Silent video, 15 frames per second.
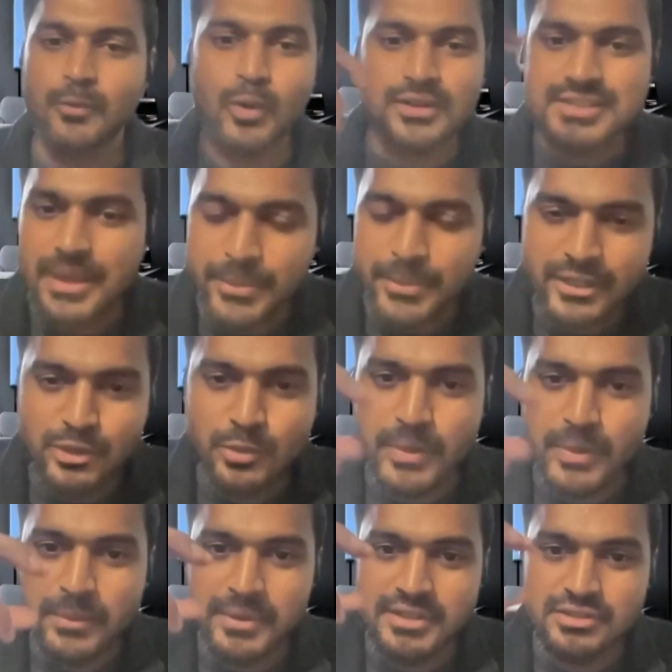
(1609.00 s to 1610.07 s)
what's happening to
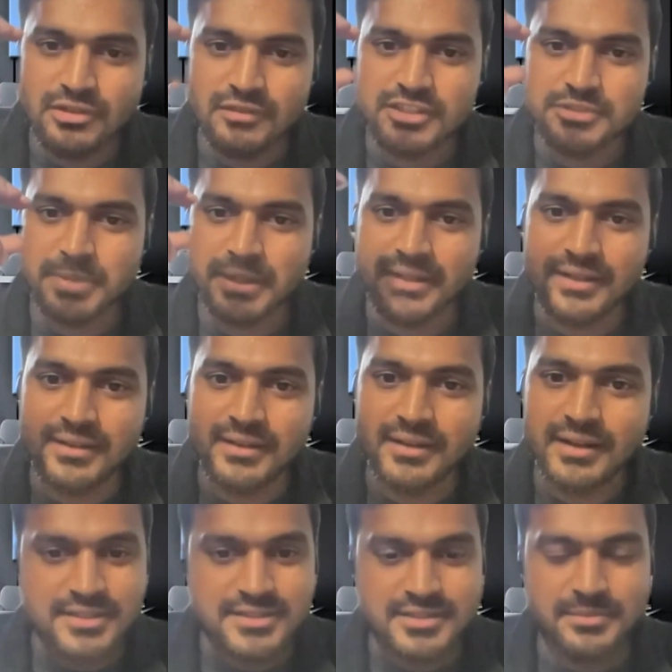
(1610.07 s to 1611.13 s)
payments of this
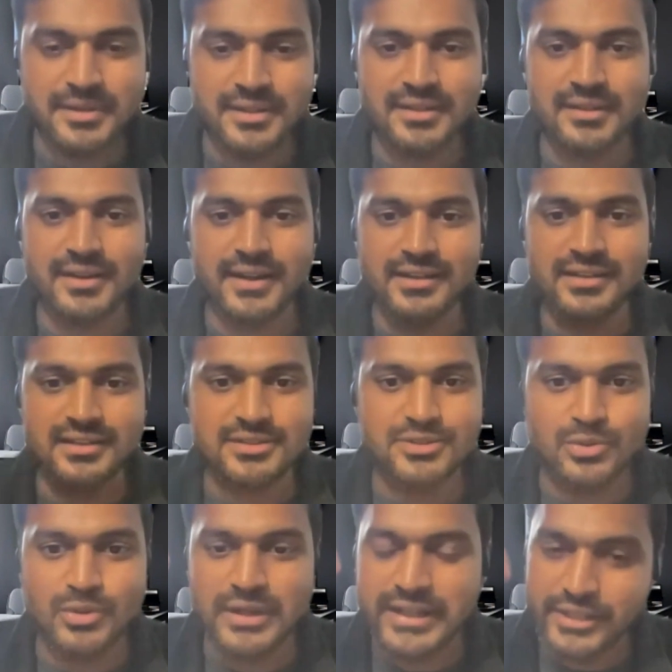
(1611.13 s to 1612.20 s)
particular customer, right?
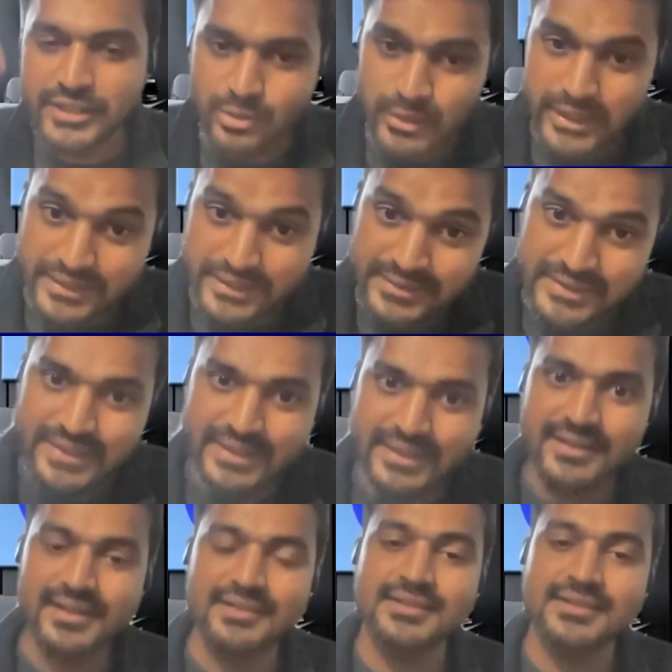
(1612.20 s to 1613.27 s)
You will need to get the
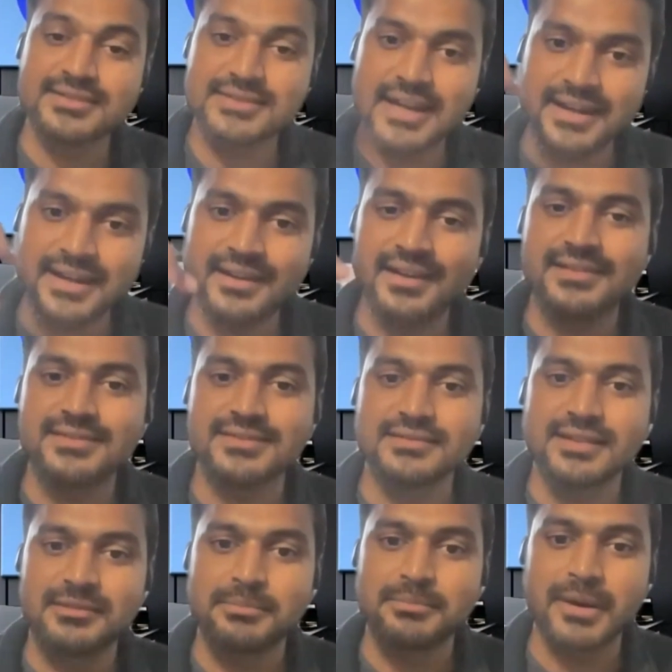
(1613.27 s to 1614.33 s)
data and then start
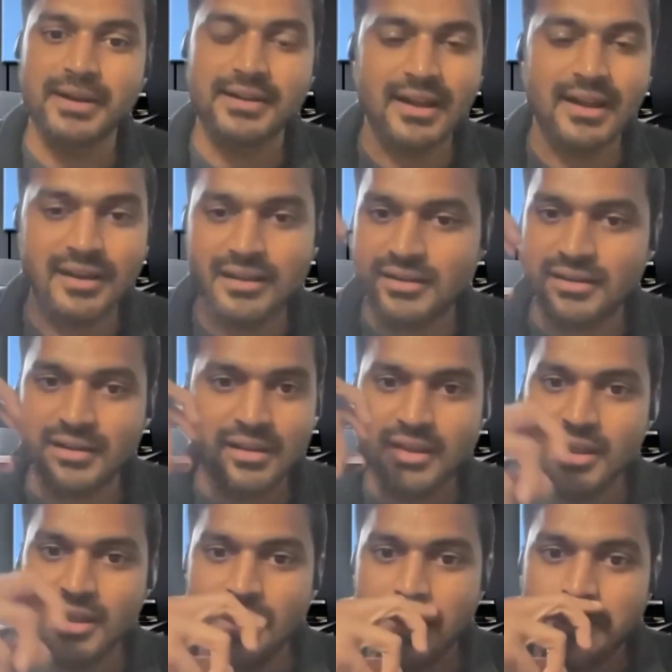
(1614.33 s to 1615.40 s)
analyzing that part. Or
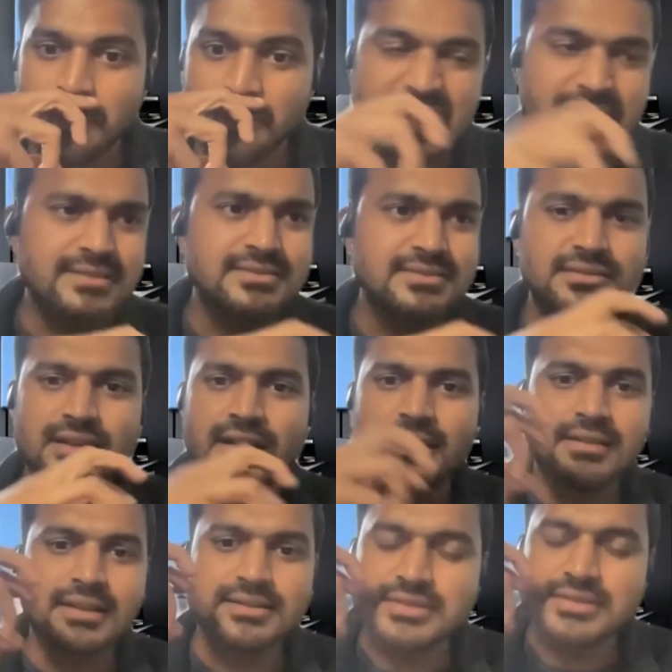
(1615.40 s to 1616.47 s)

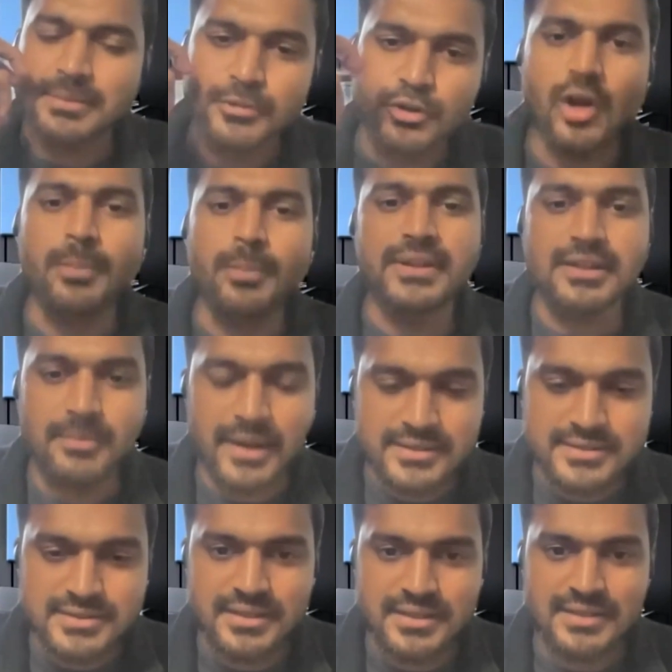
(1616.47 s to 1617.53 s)
there's some drop in the
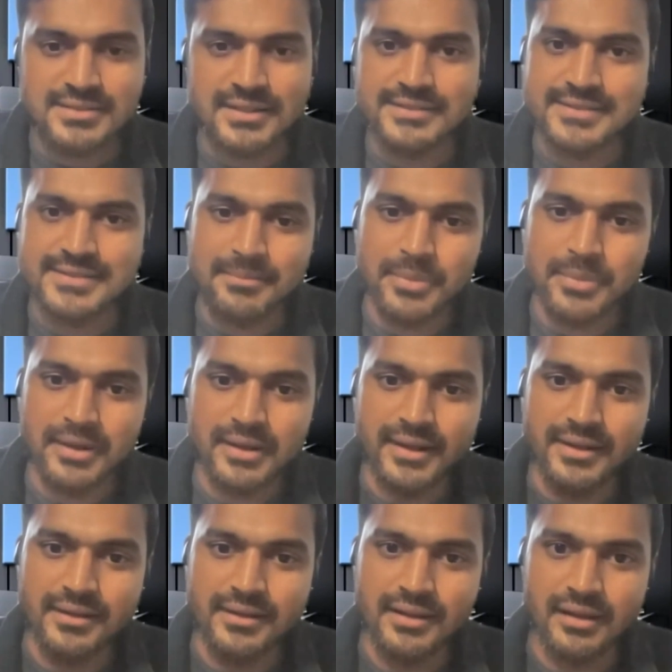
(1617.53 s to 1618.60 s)
margin, as an example,
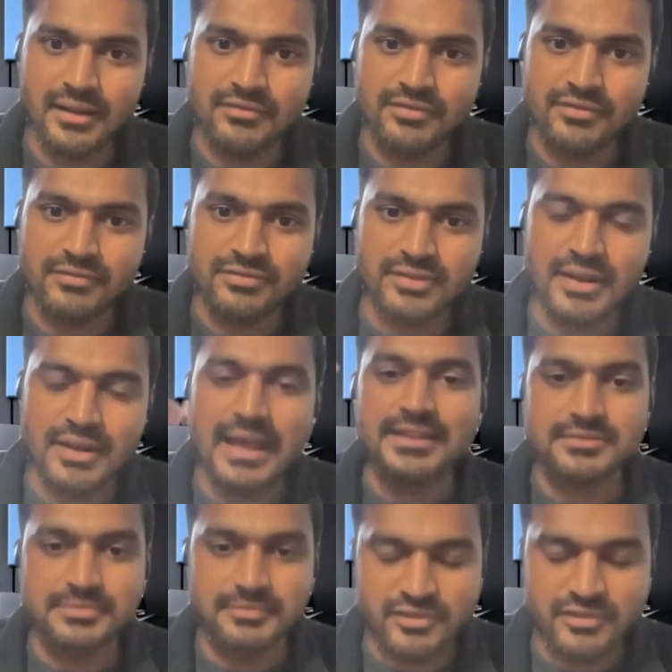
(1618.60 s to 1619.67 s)
right? For
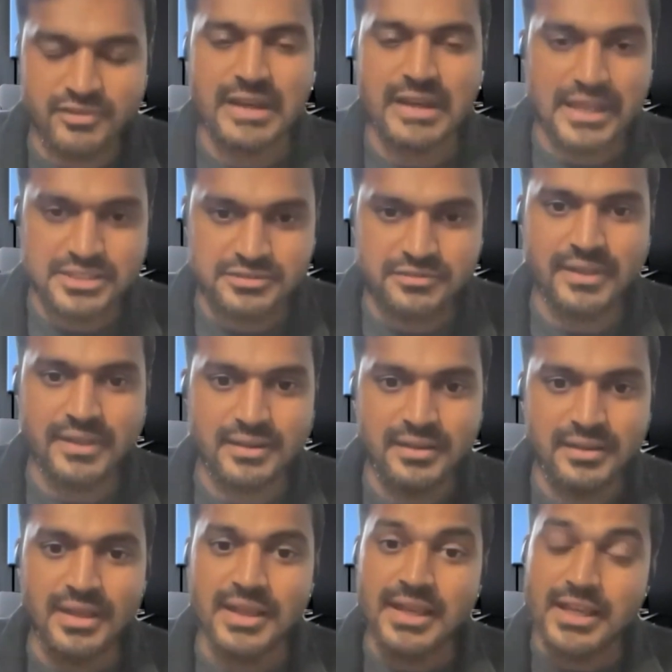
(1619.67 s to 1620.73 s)
last week,
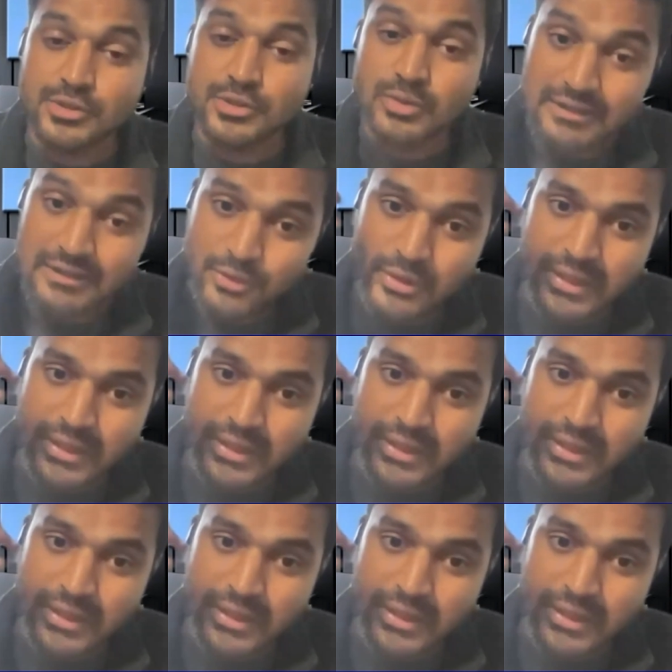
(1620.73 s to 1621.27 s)
you will have